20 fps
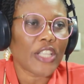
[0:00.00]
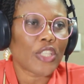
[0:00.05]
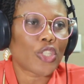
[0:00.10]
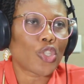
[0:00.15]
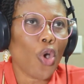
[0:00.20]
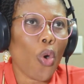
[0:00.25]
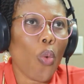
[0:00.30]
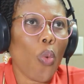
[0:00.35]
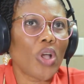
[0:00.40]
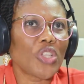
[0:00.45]

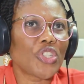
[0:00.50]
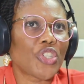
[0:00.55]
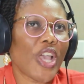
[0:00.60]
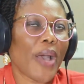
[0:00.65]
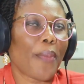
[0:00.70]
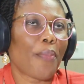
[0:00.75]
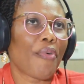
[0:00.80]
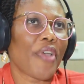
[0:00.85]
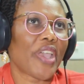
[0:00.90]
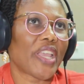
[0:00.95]
So once
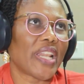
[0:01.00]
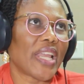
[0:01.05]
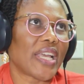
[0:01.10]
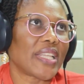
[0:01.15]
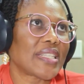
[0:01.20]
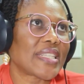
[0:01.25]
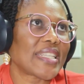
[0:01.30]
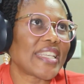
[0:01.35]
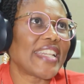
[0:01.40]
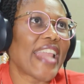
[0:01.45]
you are
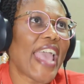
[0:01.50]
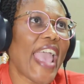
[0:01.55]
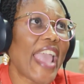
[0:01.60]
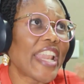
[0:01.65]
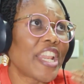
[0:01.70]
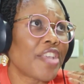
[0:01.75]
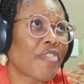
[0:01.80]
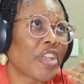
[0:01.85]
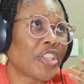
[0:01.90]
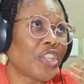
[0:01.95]
pregnant, in
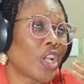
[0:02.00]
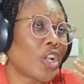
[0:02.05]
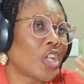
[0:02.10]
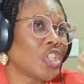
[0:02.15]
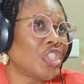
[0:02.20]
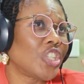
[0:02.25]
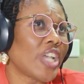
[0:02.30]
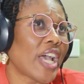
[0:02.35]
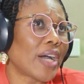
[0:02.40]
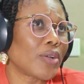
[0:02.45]
any
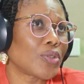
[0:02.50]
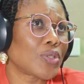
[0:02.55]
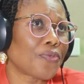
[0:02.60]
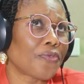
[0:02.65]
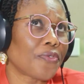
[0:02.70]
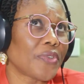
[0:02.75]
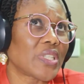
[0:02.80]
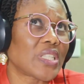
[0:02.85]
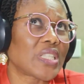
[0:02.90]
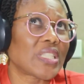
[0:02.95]
radiology
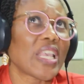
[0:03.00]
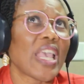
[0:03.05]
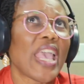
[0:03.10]
outfit,